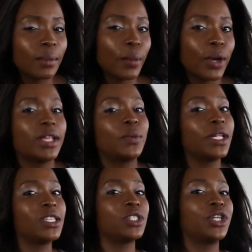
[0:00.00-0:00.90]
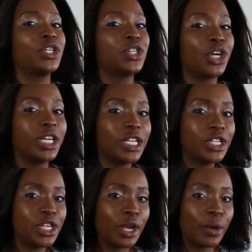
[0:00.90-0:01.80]
the more it really started turning
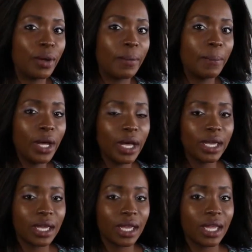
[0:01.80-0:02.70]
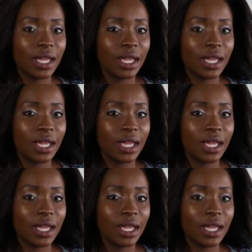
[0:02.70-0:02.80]
into a book.